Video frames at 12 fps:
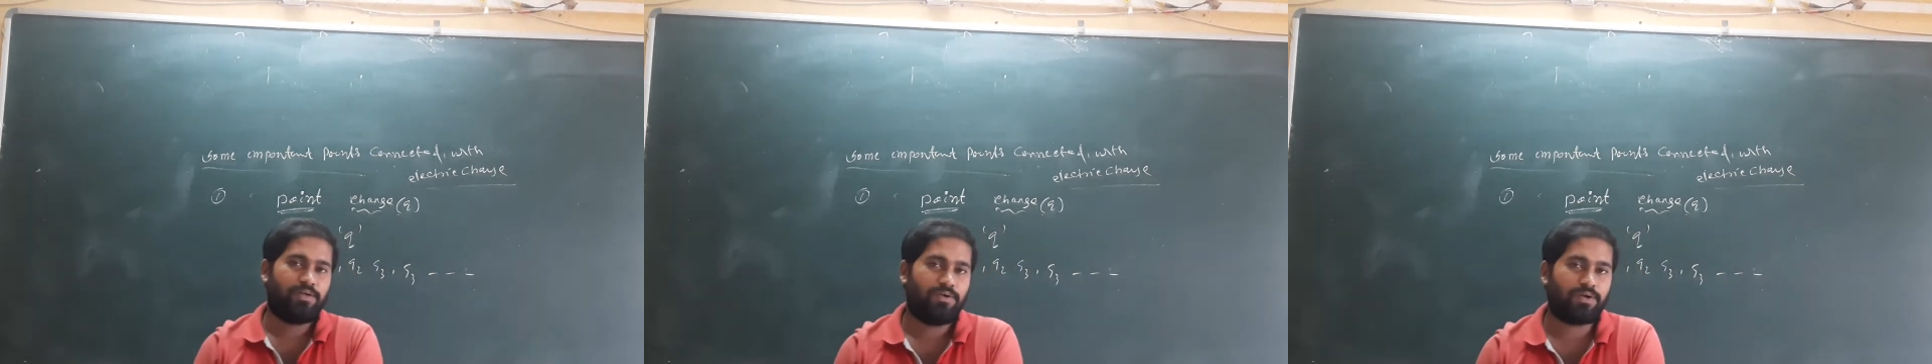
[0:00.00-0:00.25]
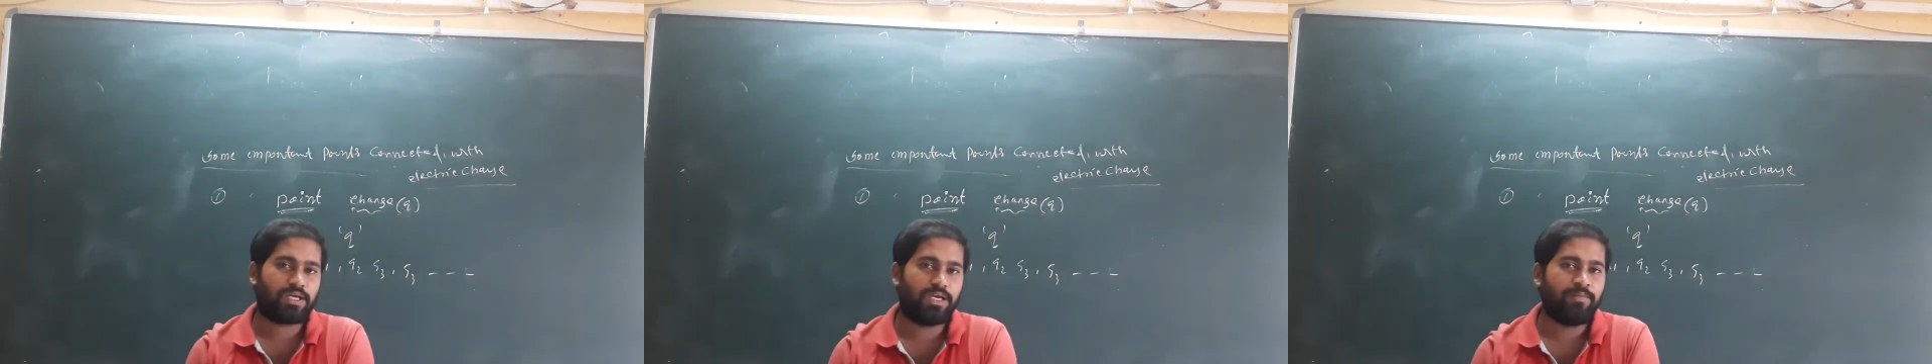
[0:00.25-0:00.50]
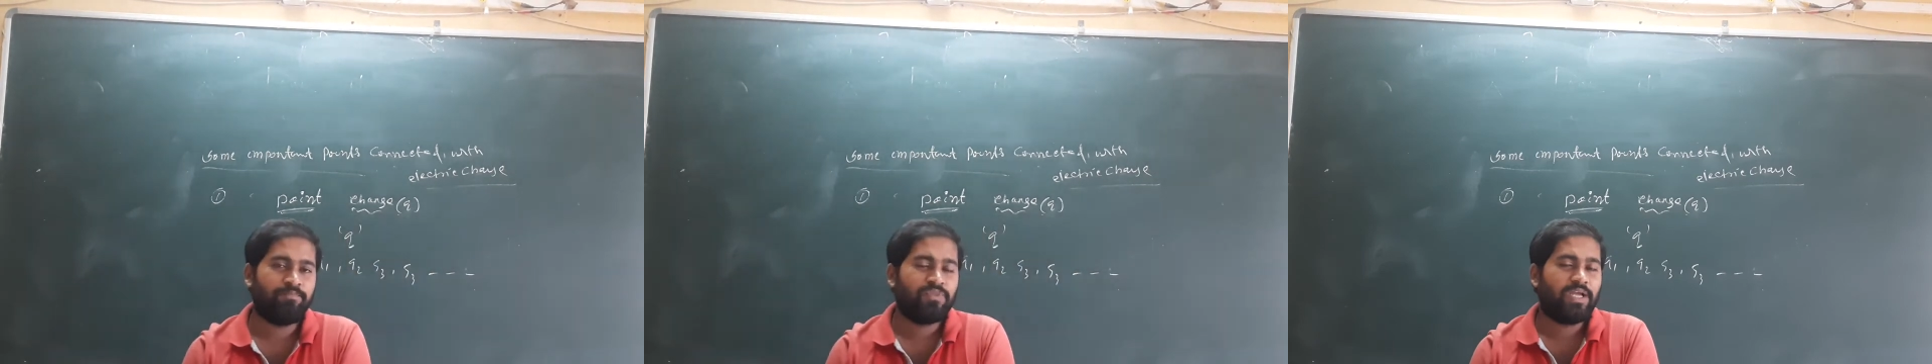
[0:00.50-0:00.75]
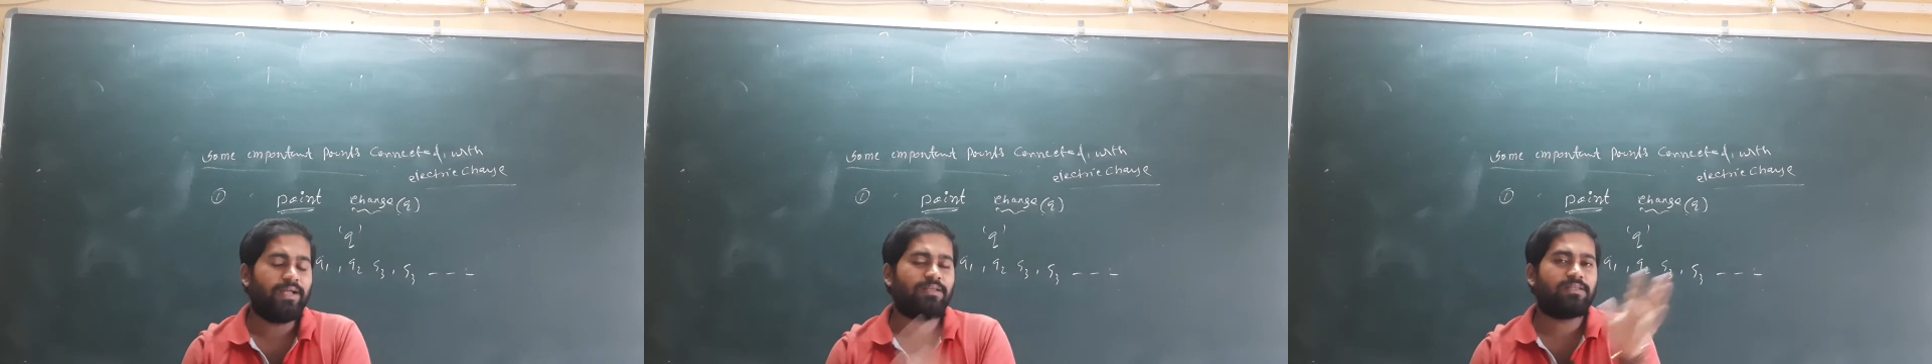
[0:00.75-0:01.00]
Okay.
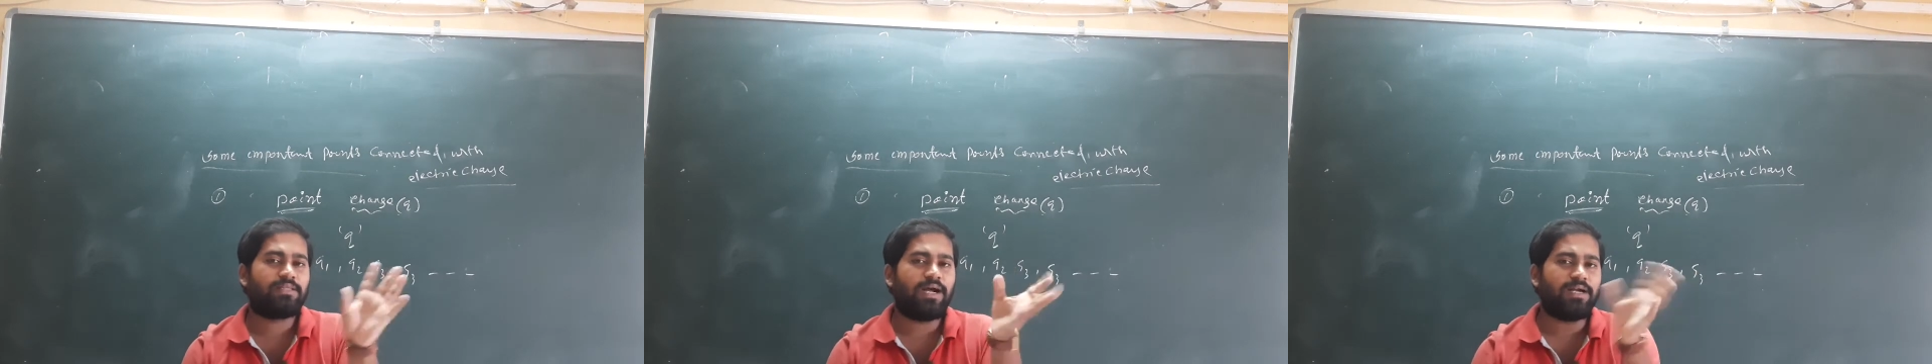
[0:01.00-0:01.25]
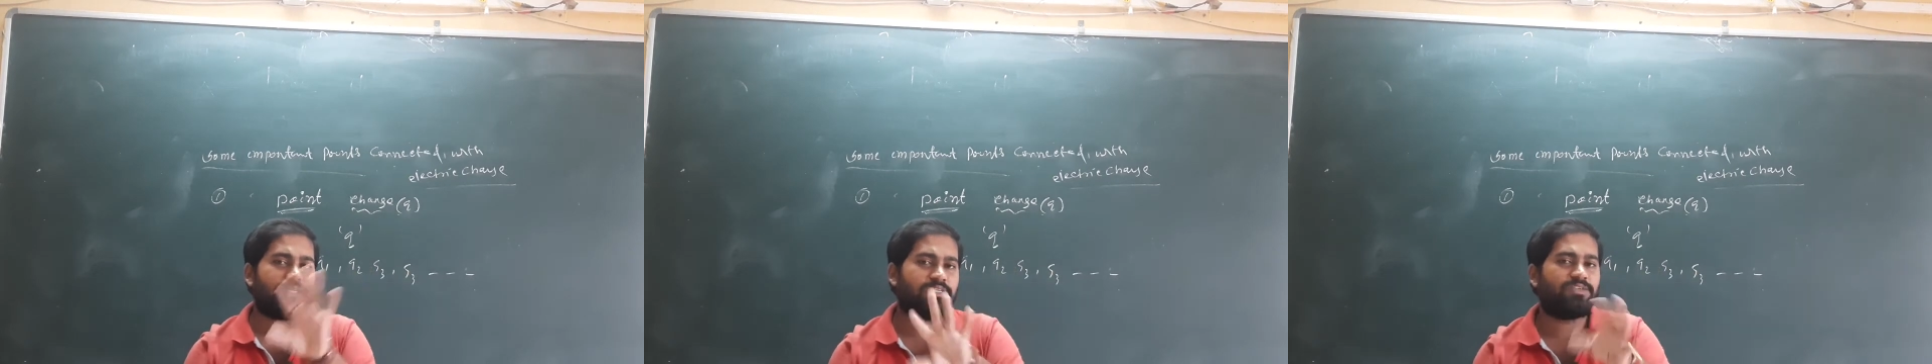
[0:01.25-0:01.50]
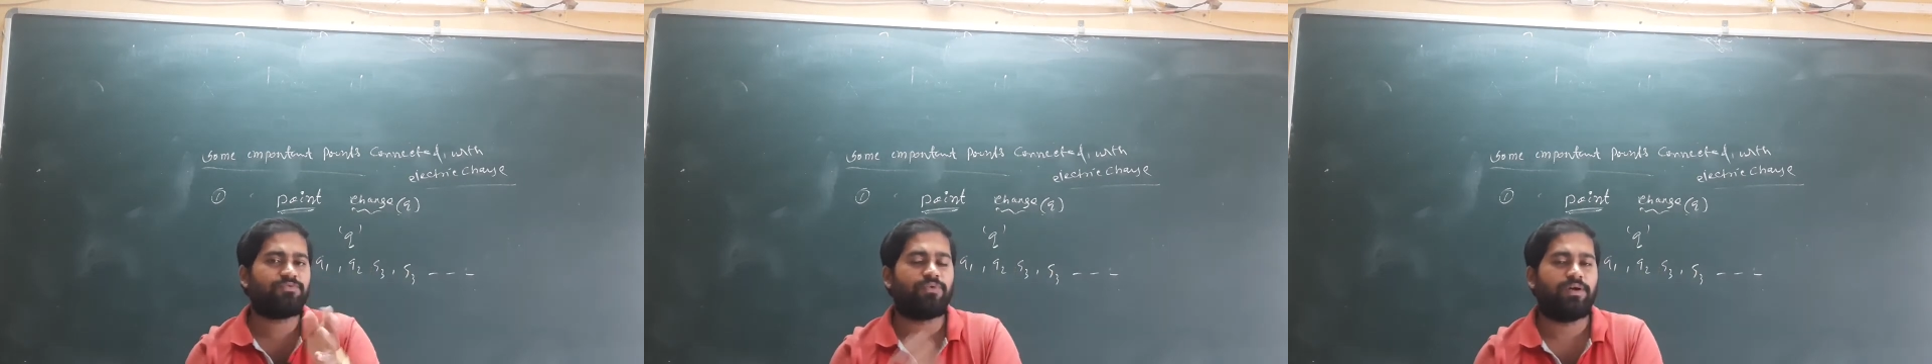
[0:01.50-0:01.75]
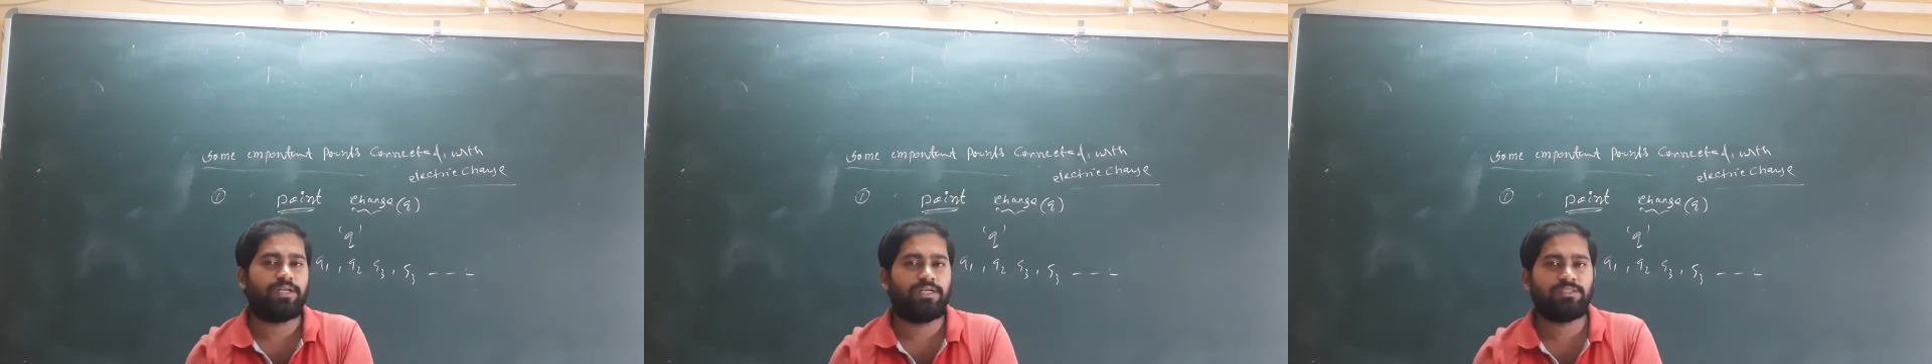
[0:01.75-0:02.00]
And that
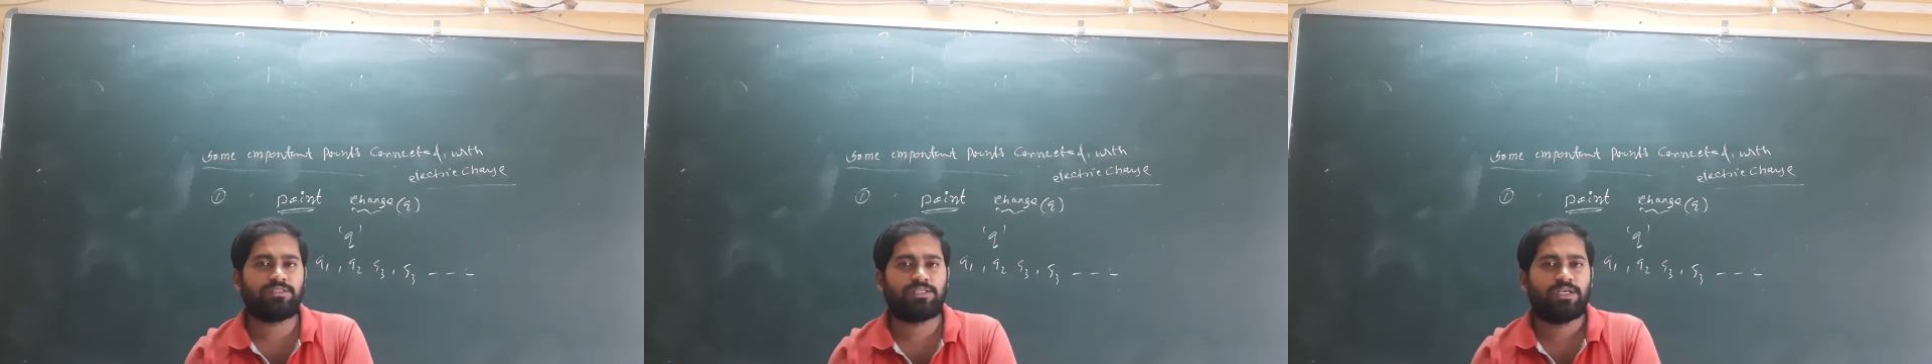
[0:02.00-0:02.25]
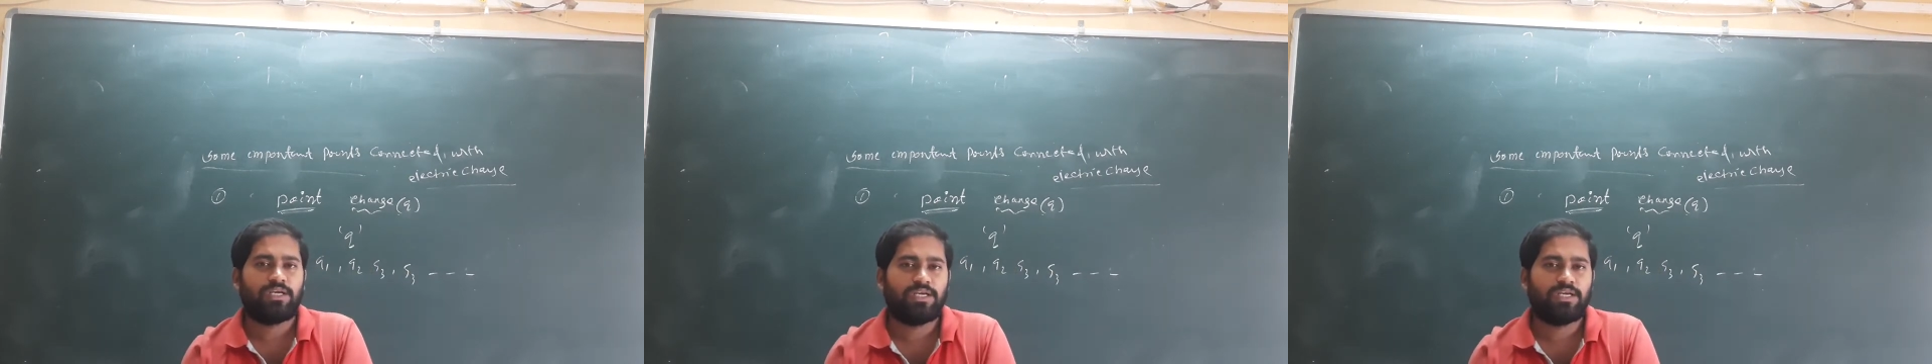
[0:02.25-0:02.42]
difference